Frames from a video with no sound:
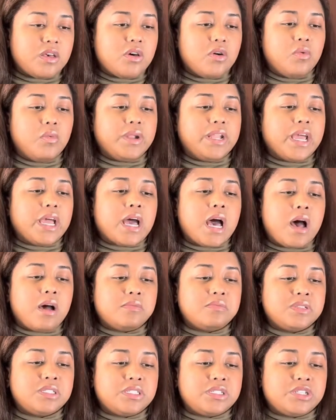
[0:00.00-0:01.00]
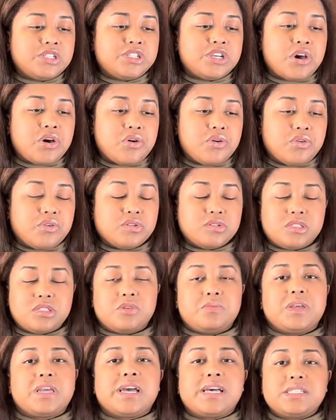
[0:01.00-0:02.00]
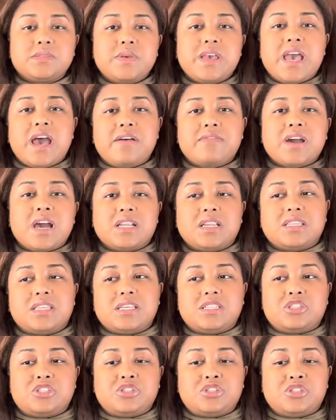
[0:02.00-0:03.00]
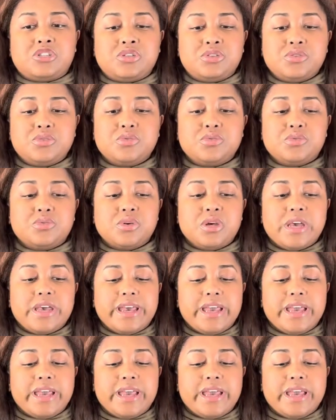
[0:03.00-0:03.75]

When it comes to tone, so because we have kind of these two